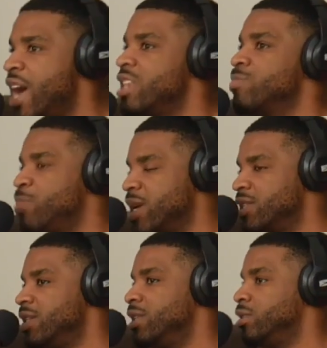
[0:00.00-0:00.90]
I
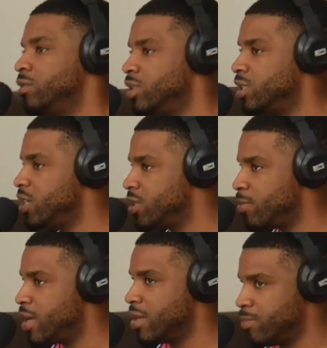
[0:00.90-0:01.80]
expected Lil Tjay to
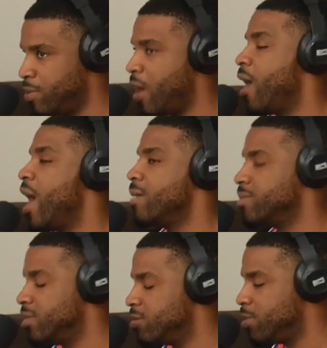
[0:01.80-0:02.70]
make
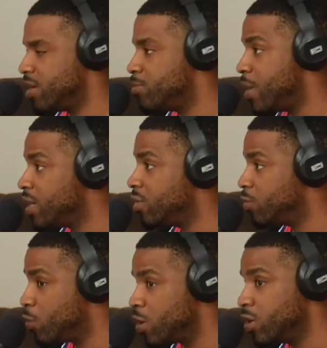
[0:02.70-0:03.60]
perhaps his best body
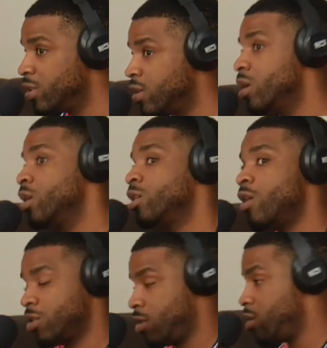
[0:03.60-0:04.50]
of work.
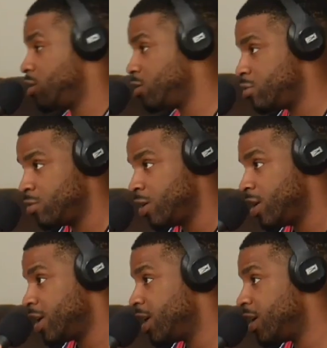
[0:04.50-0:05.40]
Y'all can argue
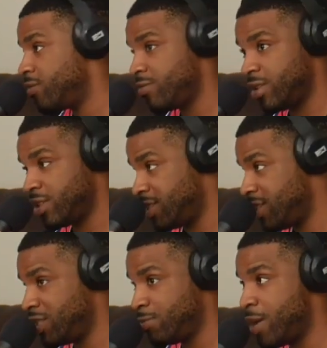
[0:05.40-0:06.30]
if
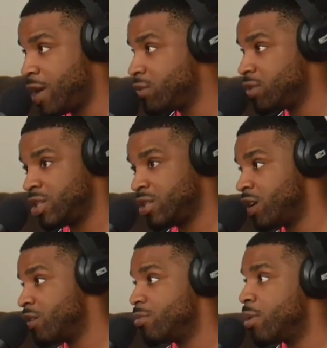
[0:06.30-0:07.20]
this is better than his
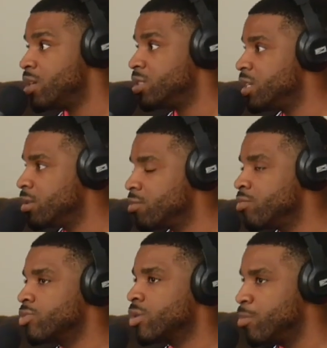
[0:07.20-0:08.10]
other project.
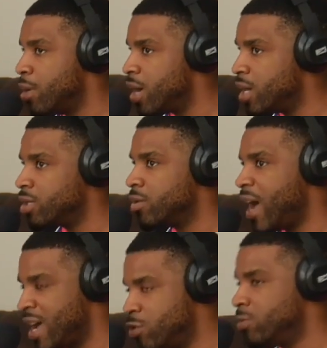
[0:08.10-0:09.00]
But
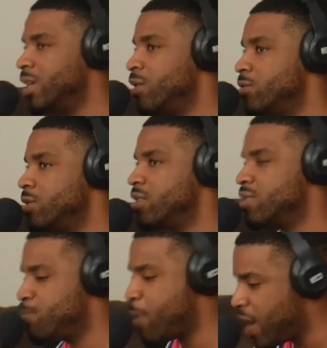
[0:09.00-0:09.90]
I do think it was an
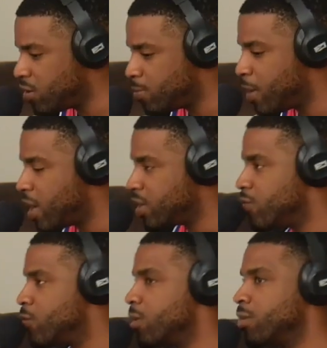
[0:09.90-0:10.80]
inspired body
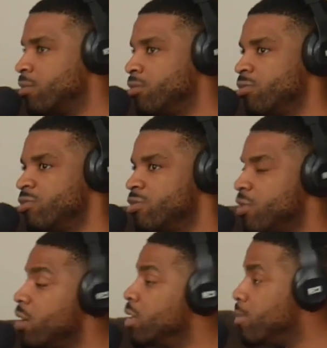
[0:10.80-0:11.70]
of work. Mm-hmm.
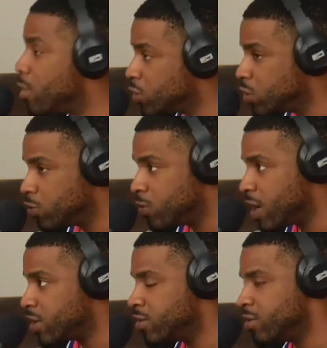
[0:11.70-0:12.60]
Very emotional
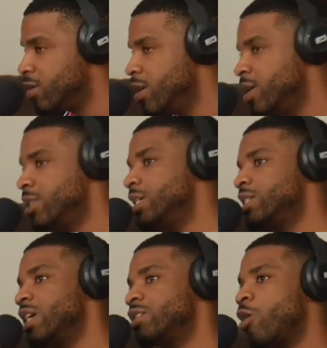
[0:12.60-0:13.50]
records.
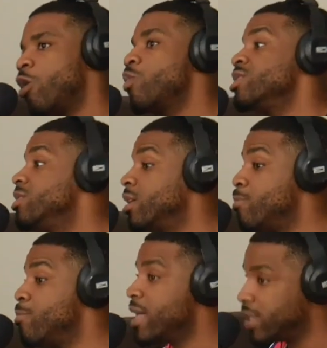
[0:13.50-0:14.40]
Tjay has always
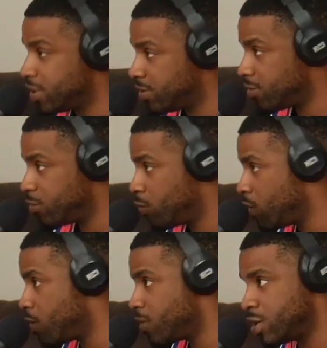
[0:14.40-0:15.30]
done melodies.
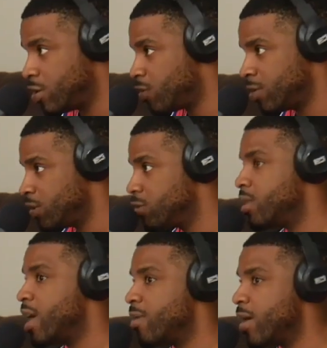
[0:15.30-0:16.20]
We already know him to do
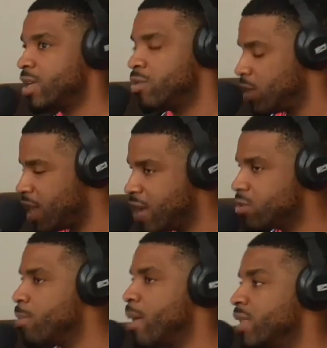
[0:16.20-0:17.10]
that, right? He
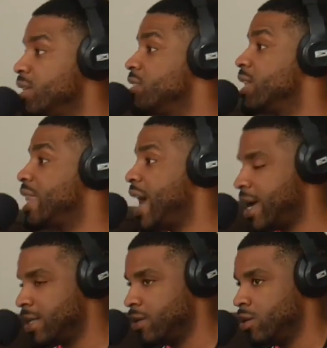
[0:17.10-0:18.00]
relies on melodies a lot.